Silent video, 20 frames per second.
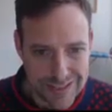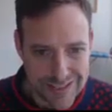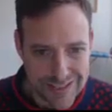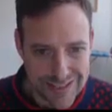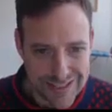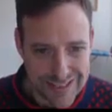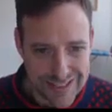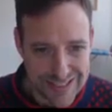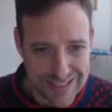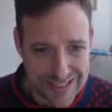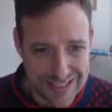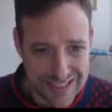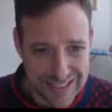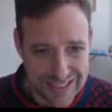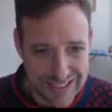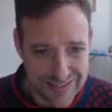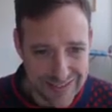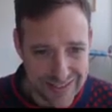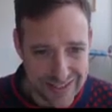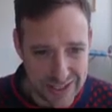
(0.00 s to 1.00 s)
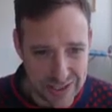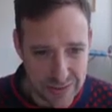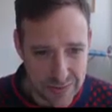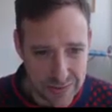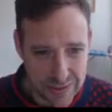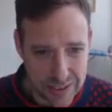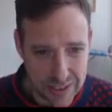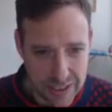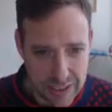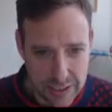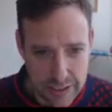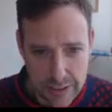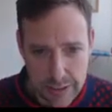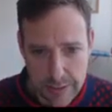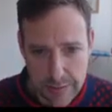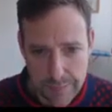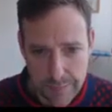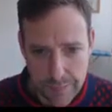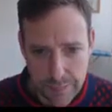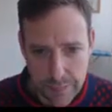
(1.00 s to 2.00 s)
So starting with this one
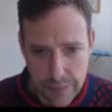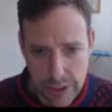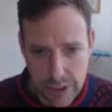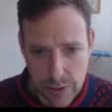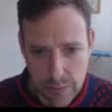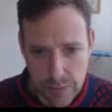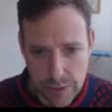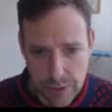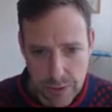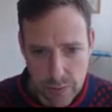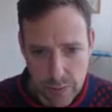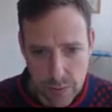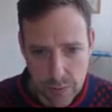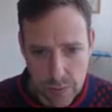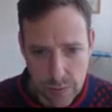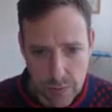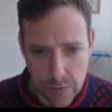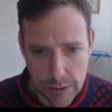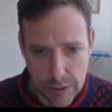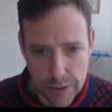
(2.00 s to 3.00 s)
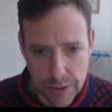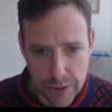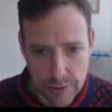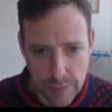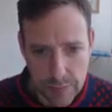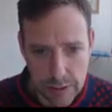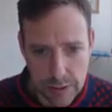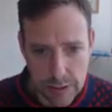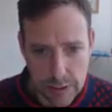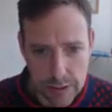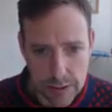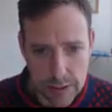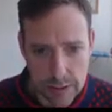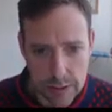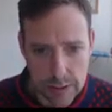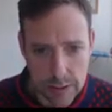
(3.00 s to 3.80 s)
here, these ones are all quite similar.